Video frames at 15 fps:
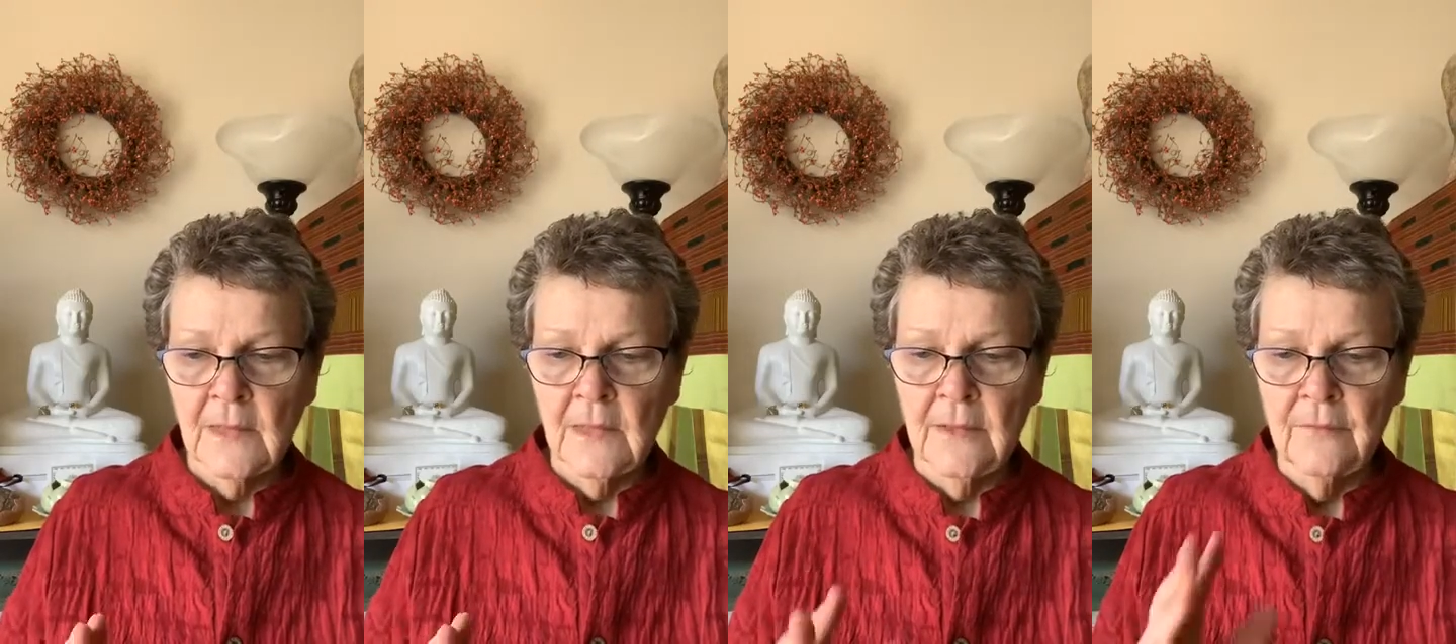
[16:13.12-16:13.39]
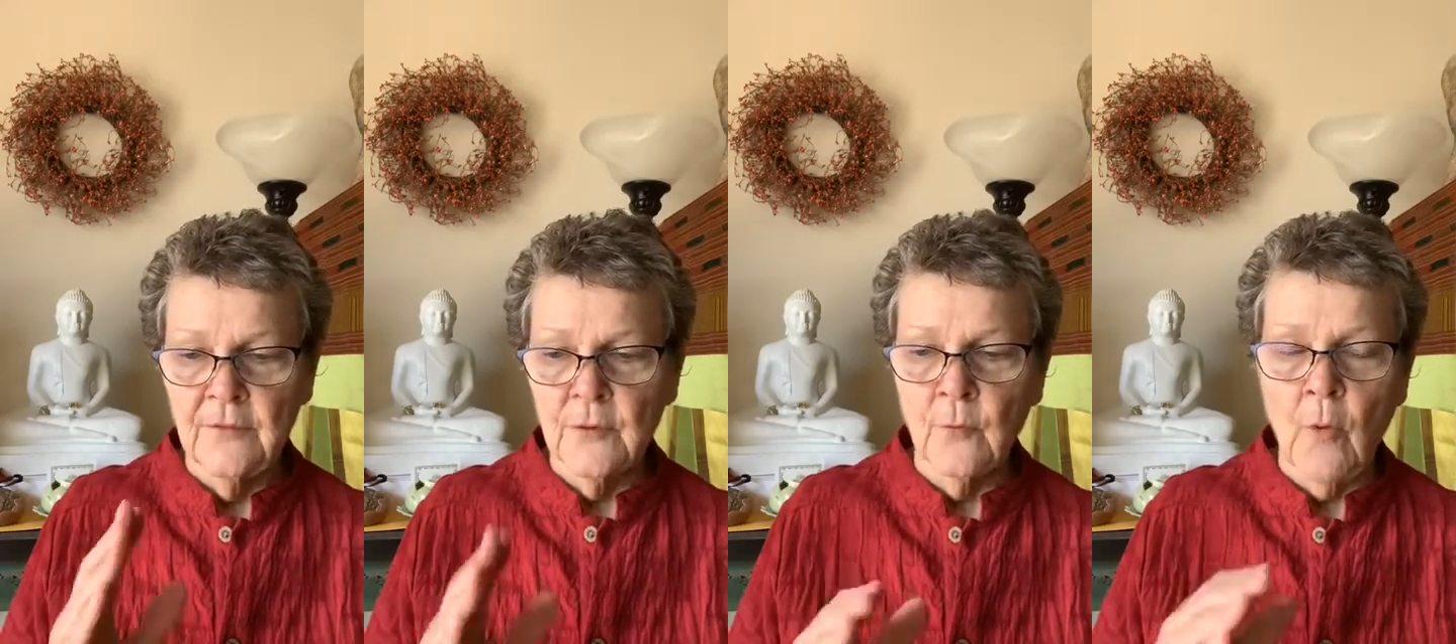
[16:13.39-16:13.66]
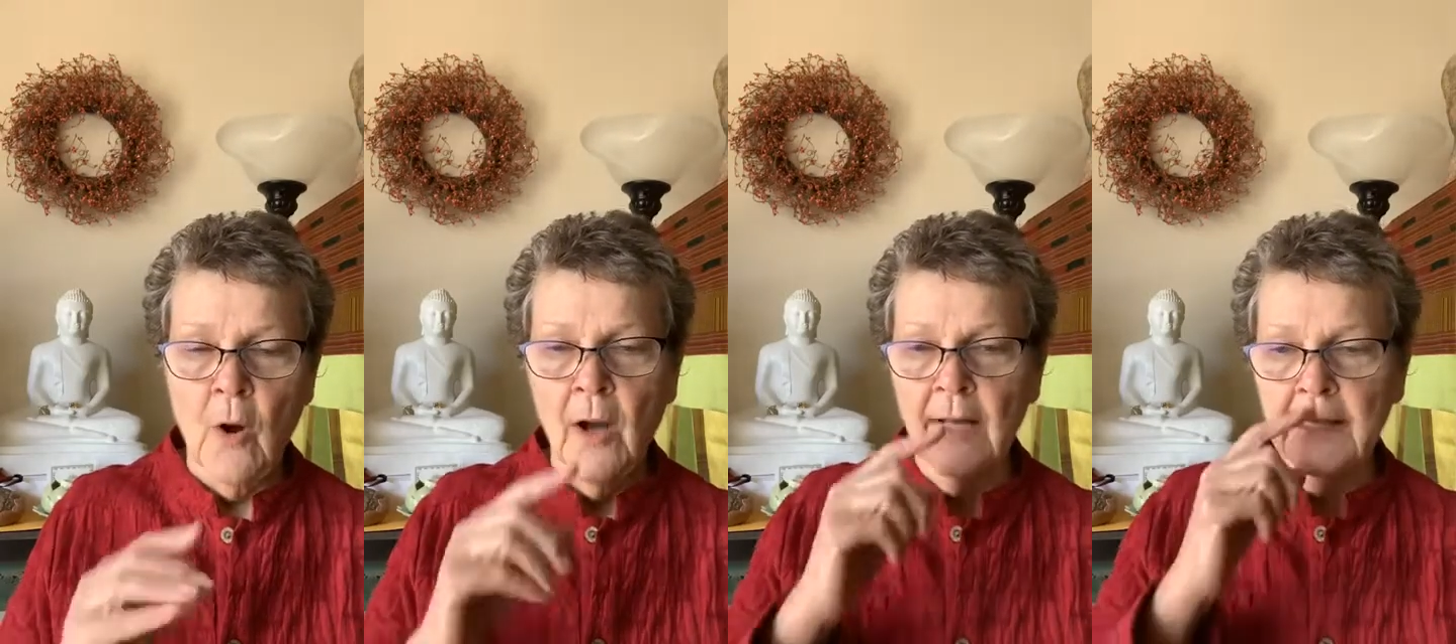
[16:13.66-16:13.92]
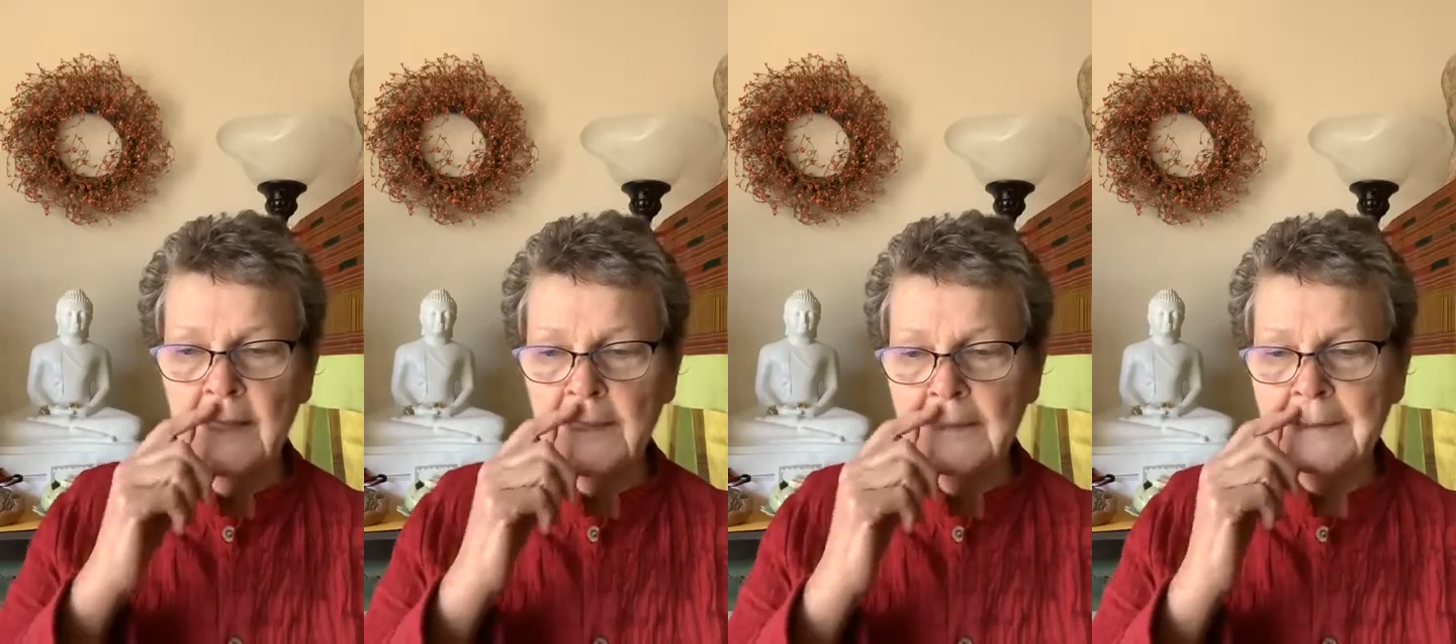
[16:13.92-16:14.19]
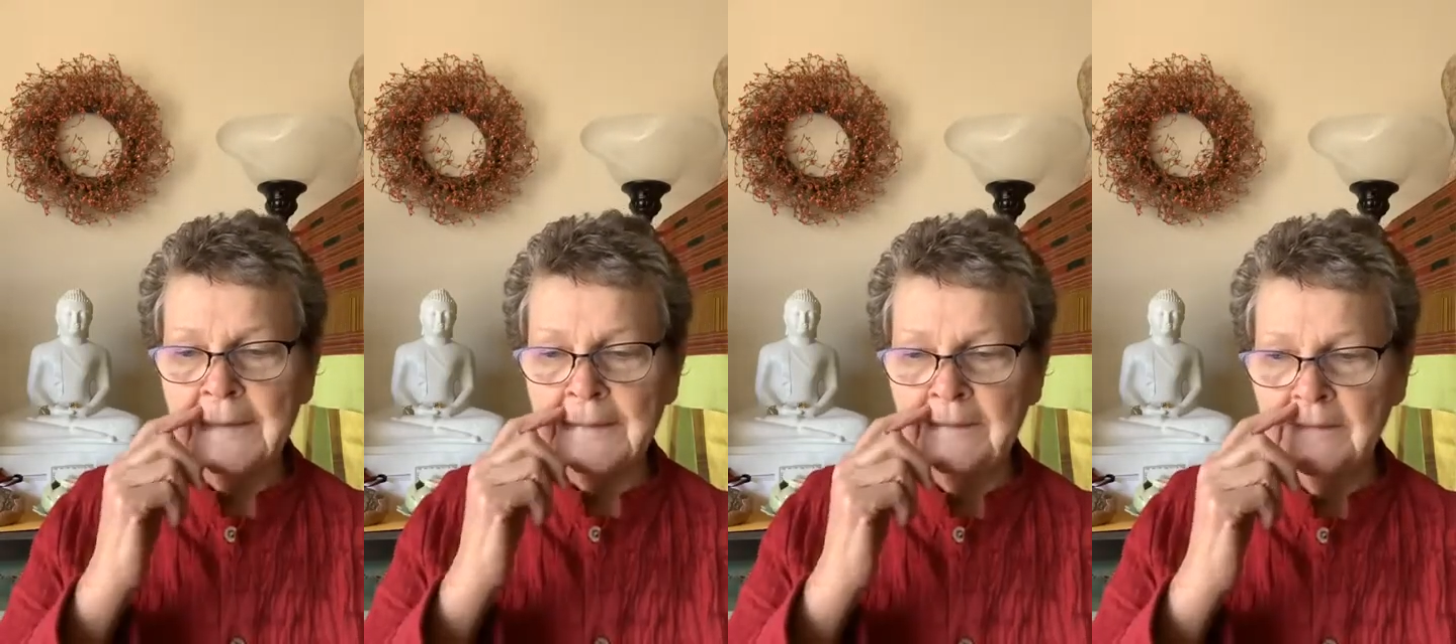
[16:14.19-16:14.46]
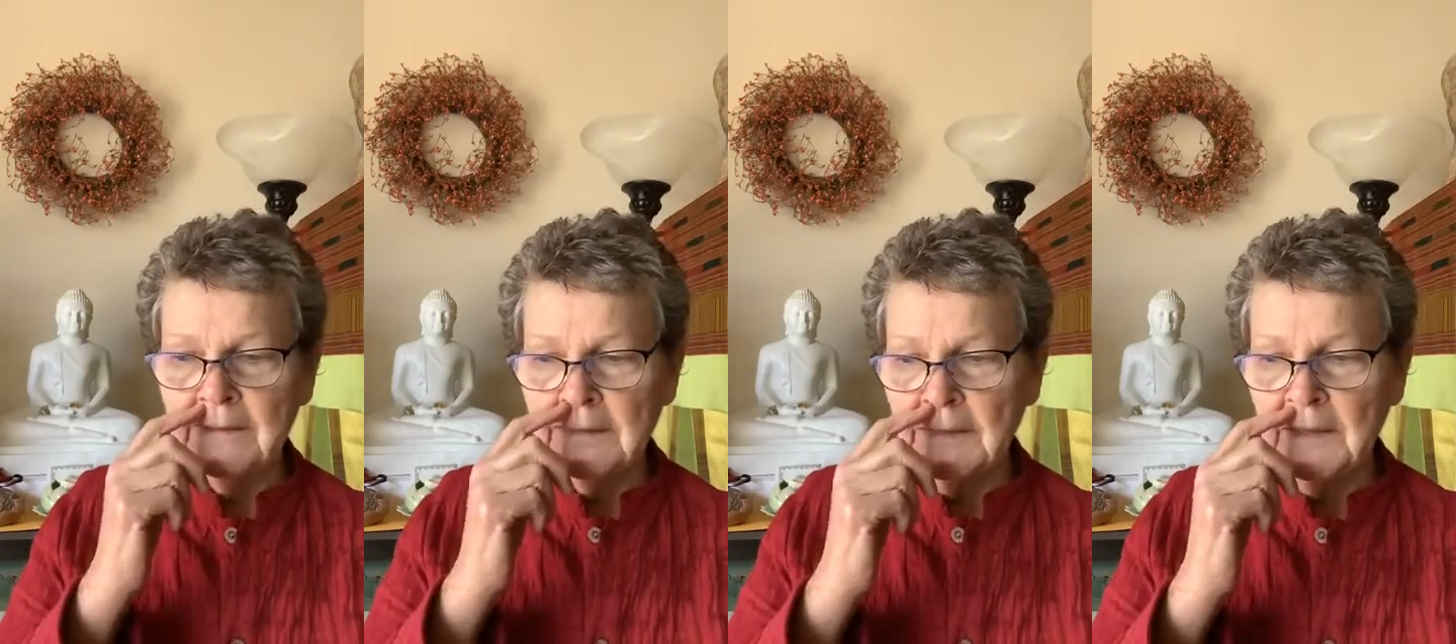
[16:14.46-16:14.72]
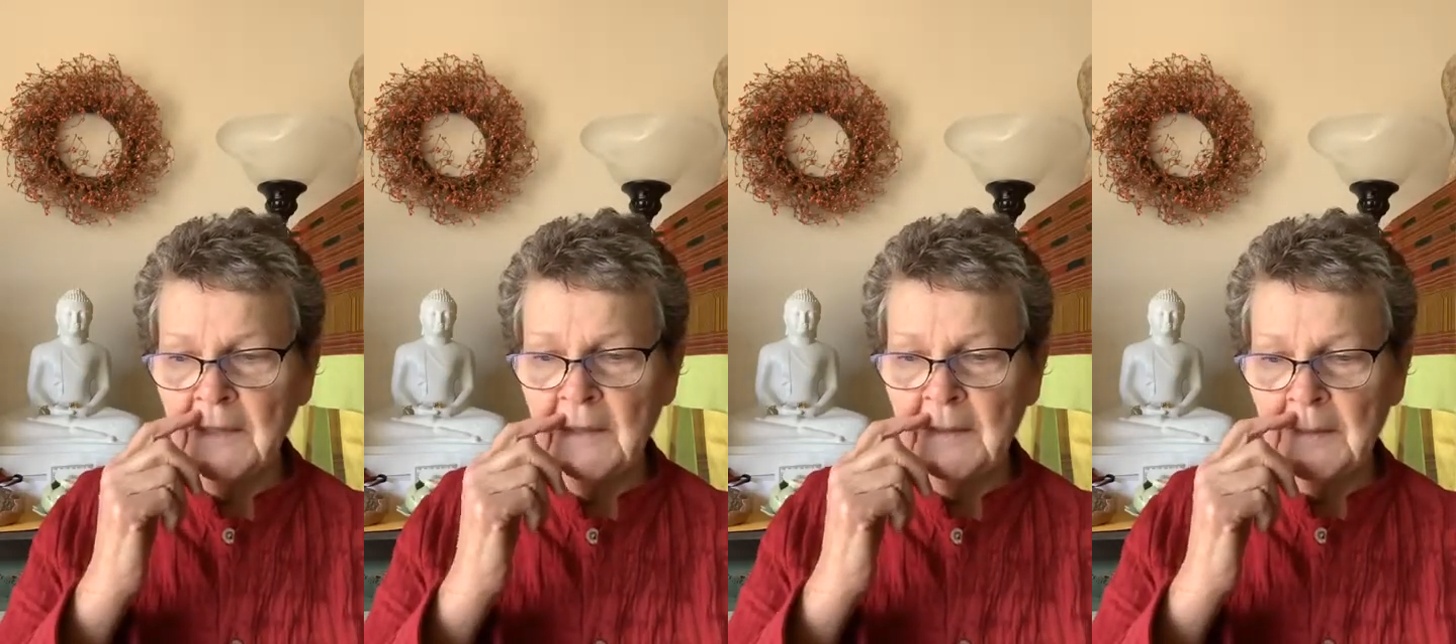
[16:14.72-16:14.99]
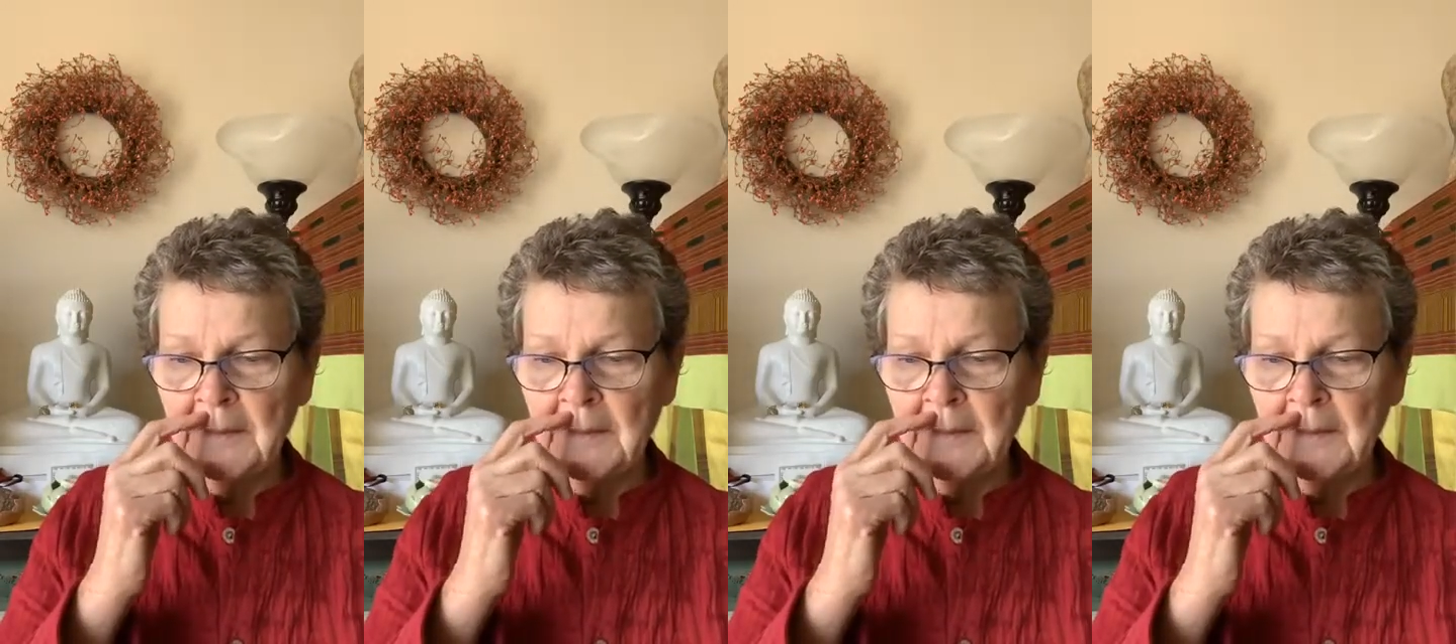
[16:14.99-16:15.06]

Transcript: If you're walking and listening,